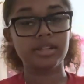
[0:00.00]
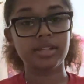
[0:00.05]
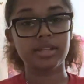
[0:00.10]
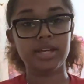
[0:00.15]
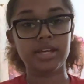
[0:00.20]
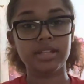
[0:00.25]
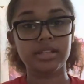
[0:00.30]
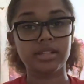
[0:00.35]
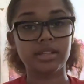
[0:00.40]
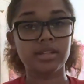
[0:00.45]

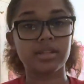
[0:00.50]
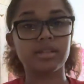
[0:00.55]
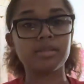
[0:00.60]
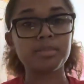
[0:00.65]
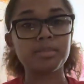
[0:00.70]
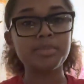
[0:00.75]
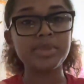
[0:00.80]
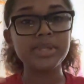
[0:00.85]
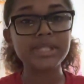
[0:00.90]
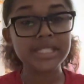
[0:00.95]
got their
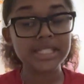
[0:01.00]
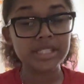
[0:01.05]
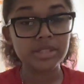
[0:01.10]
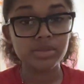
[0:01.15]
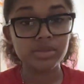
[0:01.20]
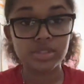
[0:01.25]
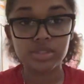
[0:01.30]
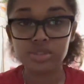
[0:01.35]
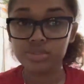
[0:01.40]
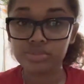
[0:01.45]

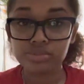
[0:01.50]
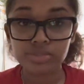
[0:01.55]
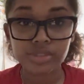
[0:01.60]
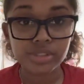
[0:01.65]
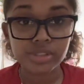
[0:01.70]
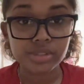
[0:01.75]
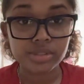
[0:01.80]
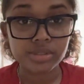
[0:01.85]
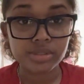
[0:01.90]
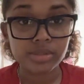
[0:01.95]
power over
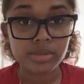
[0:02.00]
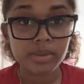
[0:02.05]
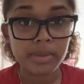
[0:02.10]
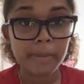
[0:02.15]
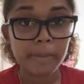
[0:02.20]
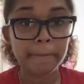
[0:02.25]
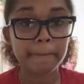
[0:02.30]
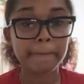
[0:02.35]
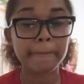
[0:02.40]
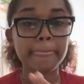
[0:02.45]
you.
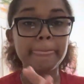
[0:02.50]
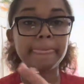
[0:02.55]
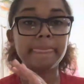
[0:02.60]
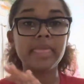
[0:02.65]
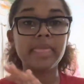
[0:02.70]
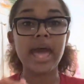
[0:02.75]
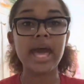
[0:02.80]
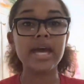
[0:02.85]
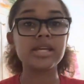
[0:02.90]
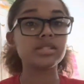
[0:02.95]

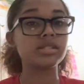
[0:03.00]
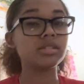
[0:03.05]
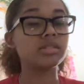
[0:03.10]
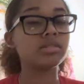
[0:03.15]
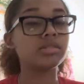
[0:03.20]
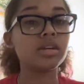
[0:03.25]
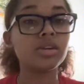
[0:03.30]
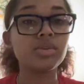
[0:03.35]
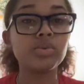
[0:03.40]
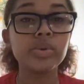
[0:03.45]
That's
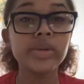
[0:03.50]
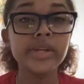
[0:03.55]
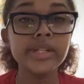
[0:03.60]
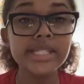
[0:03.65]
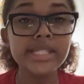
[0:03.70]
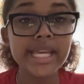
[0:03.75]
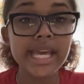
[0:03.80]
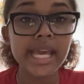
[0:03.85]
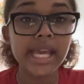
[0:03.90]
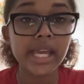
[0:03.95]
no, we're
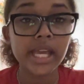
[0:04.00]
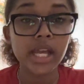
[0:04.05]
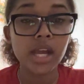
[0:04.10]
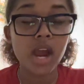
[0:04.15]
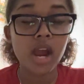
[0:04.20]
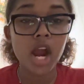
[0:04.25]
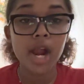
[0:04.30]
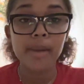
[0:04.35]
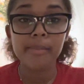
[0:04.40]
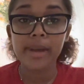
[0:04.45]
taking
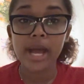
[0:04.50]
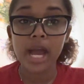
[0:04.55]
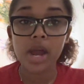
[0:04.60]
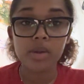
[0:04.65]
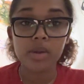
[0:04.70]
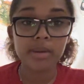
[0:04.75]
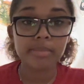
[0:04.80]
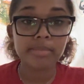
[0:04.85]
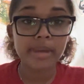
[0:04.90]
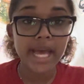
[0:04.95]
our
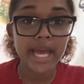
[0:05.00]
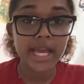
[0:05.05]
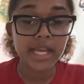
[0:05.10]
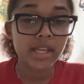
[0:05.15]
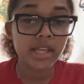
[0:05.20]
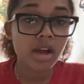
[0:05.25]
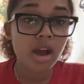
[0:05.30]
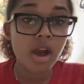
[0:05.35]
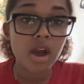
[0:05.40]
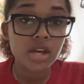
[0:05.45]
power back
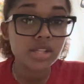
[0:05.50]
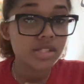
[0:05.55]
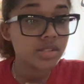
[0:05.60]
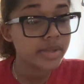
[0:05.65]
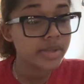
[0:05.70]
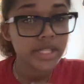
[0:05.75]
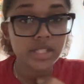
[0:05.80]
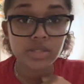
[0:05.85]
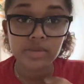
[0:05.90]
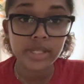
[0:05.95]
all
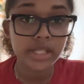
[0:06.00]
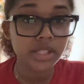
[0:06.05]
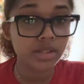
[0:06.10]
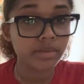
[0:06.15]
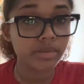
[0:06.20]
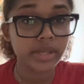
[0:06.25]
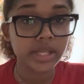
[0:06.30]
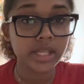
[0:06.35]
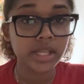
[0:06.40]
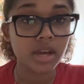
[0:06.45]

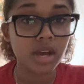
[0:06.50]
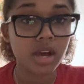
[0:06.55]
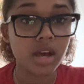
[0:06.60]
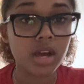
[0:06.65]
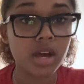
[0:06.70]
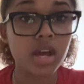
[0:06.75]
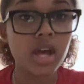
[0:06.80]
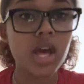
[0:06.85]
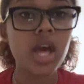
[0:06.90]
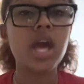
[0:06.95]
2023,
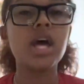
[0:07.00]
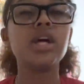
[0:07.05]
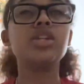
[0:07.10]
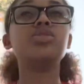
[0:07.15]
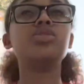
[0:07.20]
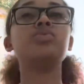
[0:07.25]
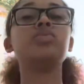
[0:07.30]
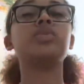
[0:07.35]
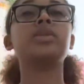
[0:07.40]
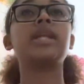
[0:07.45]
y'all.
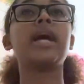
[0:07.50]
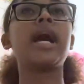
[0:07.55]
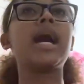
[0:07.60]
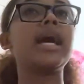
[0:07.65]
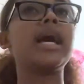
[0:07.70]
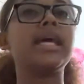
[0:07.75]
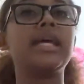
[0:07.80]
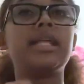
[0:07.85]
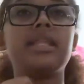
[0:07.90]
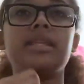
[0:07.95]
Do not
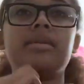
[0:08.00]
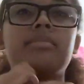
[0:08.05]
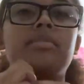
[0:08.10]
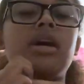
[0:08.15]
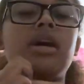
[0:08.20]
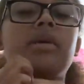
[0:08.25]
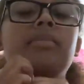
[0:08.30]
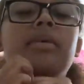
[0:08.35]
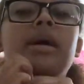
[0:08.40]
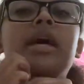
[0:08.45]
hit them
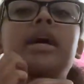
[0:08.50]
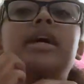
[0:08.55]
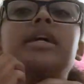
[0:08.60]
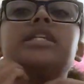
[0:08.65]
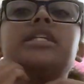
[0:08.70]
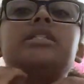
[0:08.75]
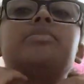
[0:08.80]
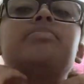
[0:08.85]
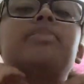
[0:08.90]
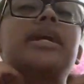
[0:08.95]
up,
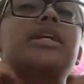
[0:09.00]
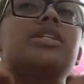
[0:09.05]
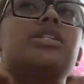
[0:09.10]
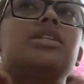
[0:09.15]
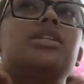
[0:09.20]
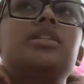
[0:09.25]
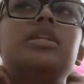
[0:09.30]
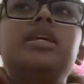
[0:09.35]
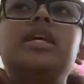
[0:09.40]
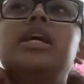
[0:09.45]

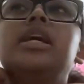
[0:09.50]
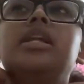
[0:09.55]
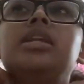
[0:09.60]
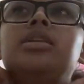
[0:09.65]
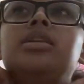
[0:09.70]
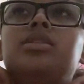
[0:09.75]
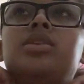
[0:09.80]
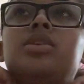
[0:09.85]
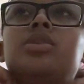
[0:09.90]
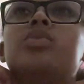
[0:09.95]
especially. And you
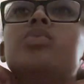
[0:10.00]
know